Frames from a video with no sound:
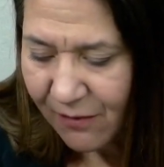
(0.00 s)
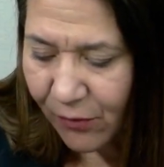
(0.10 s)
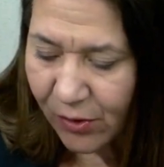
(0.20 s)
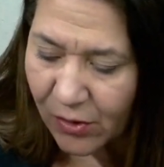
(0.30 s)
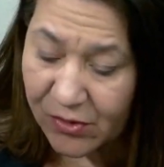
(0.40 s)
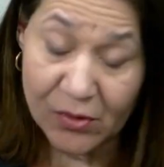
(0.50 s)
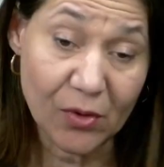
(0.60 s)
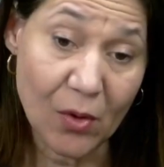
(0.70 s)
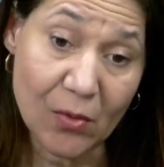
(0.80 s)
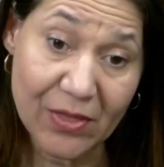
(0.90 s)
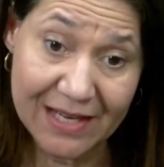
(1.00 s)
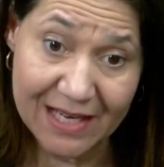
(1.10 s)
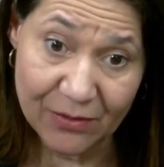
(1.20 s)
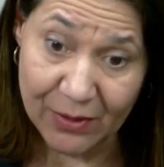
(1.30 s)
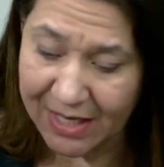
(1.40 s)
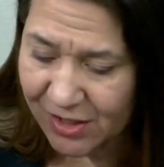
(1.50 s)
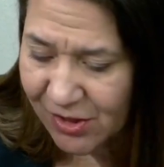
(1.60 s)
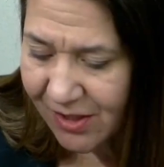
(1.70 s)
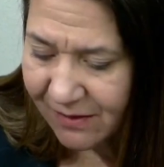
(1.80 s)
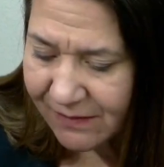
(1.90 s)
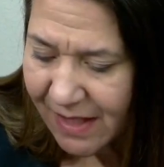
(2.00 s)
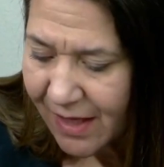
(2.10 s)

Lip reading: for career growth and education.